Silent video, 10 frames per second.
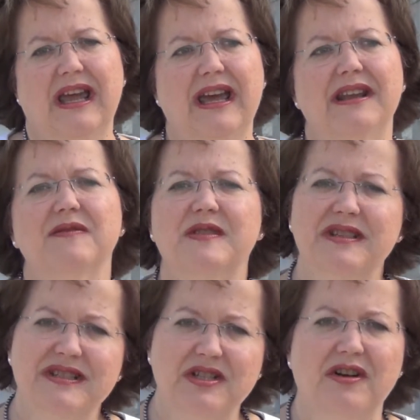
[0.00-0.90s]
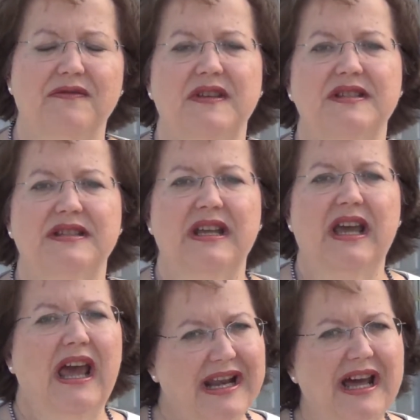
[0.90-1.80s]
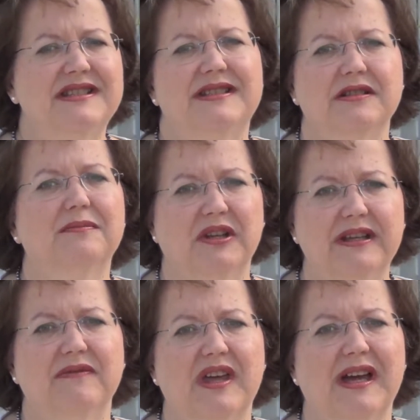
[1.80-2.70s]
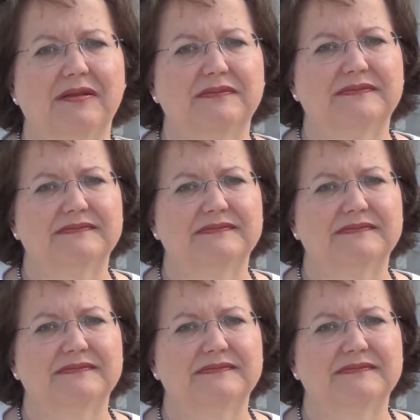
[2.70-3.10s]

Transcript: and it was a service, and I still believe that.